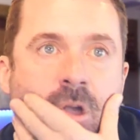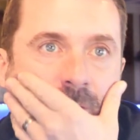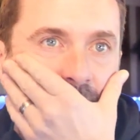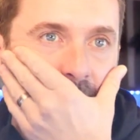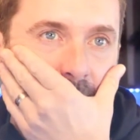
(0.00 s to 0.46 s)

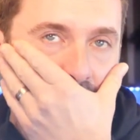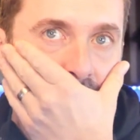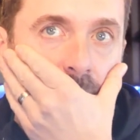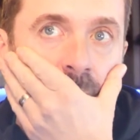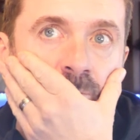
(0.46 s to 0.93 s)
So
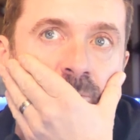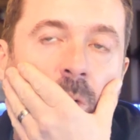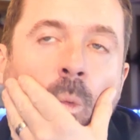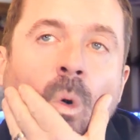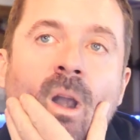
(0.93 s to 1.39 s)

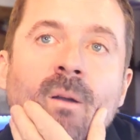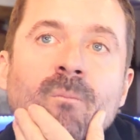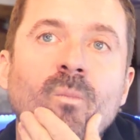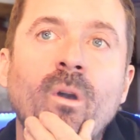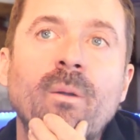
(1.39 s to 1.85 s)
what
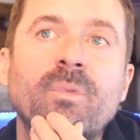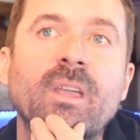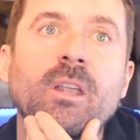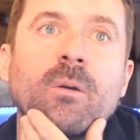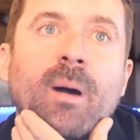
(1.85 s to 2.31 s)
I'm
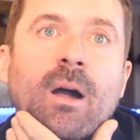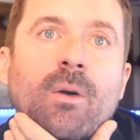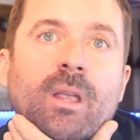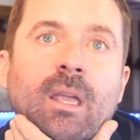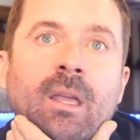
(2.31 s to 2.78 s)
thinking
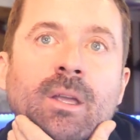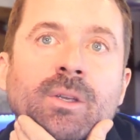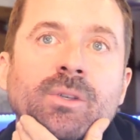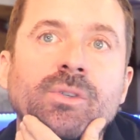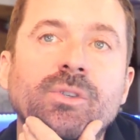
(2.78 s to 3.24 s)
about
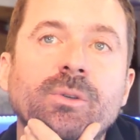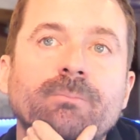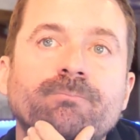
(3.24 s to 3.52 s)
is